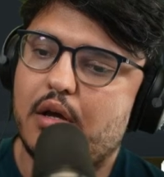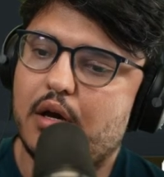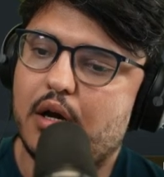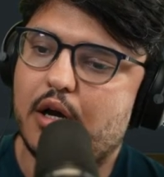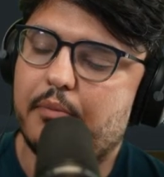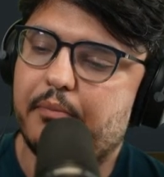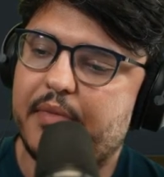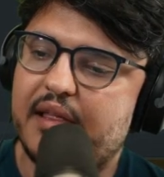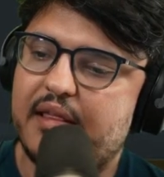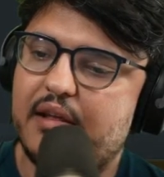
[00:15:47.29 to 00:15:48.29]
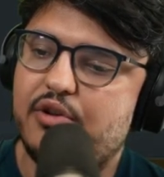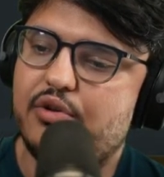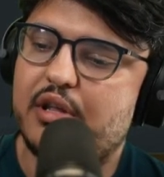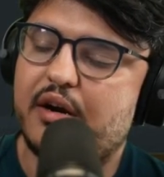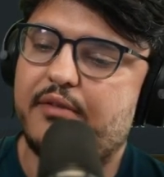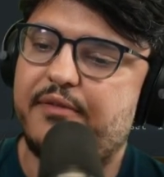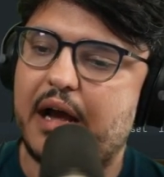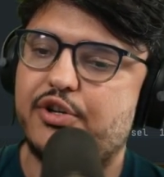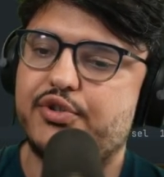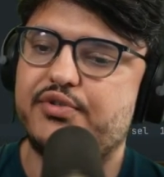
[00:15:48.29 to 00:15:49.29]
and then there are
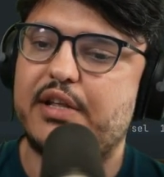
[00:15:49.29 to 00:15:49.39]
functions